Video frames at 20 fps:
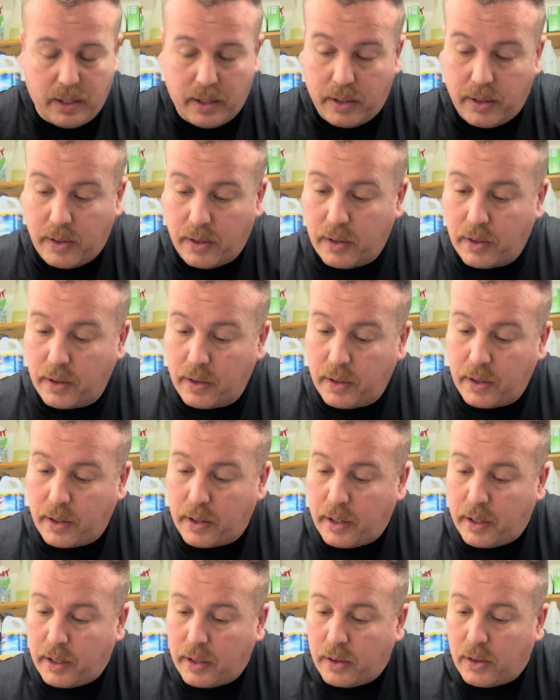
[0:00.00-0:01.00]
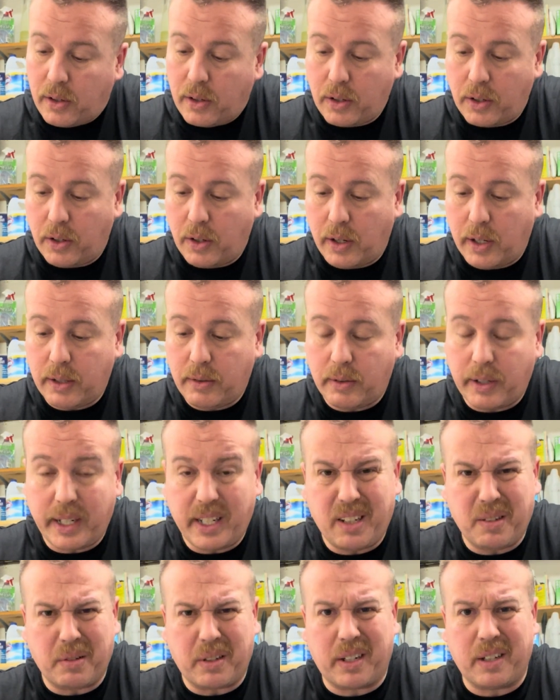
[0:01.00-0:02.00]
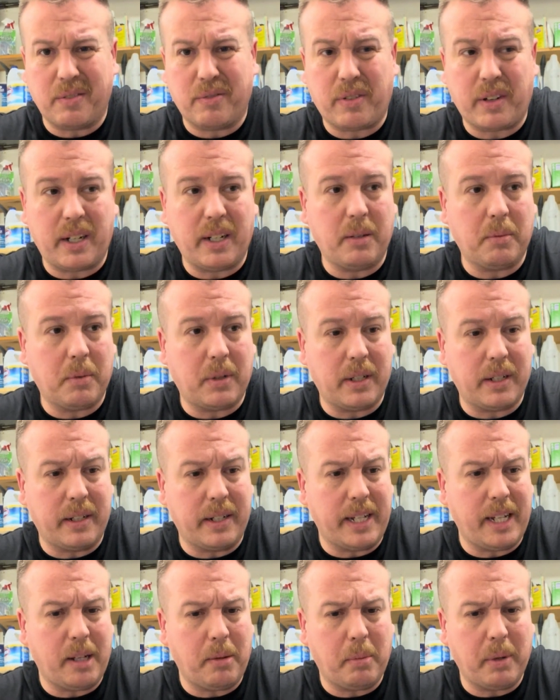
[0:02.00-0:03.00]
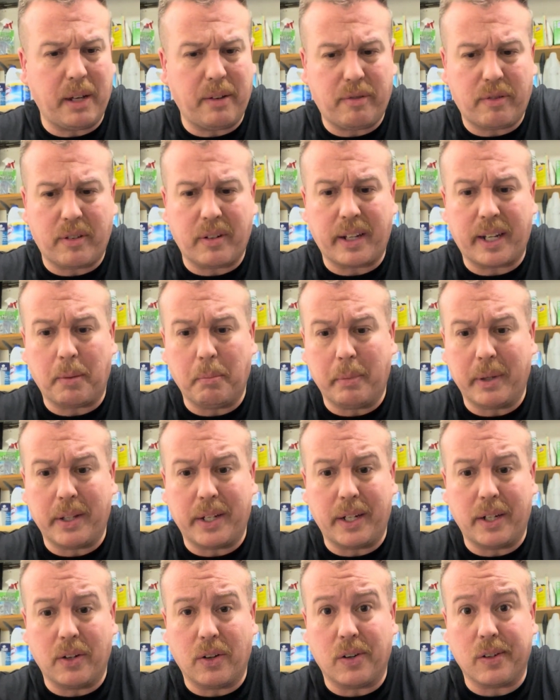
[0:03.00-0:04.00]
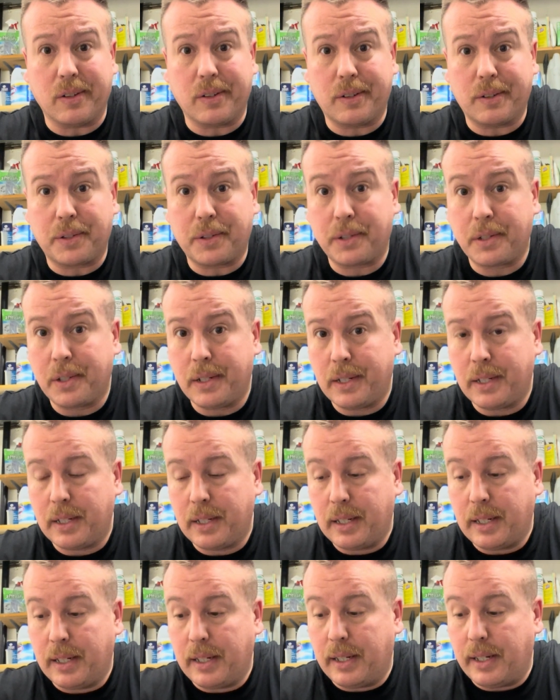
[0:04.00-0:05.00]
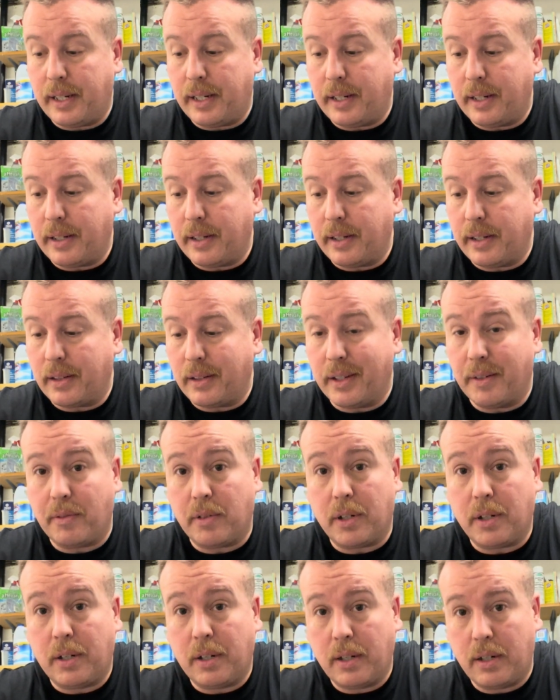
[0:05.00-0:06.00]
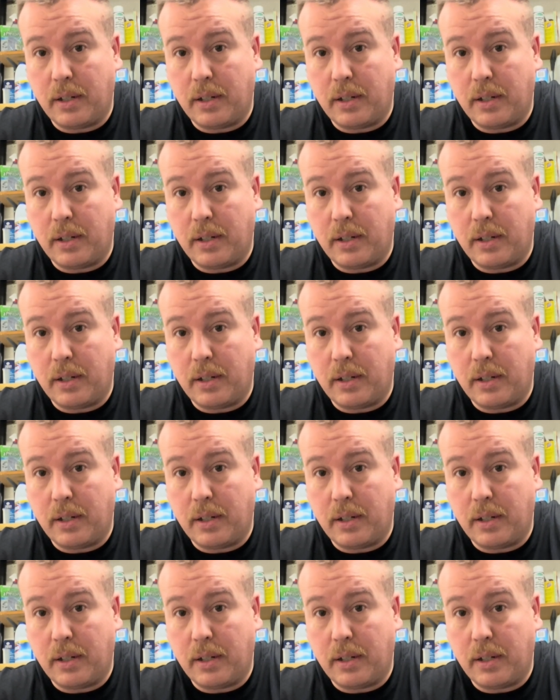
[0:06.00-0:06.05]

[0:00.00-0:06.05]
They're kind of long gone, right? You can find them on eBay for like $1 million and a liver.